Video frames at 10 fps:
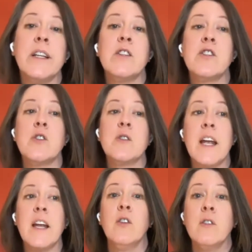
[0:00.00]
to
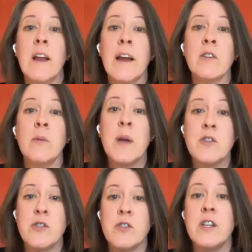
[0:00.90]
take unilateral
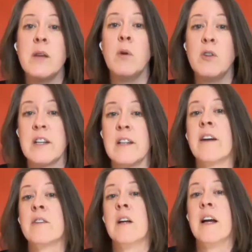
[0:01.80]
measures than multilateral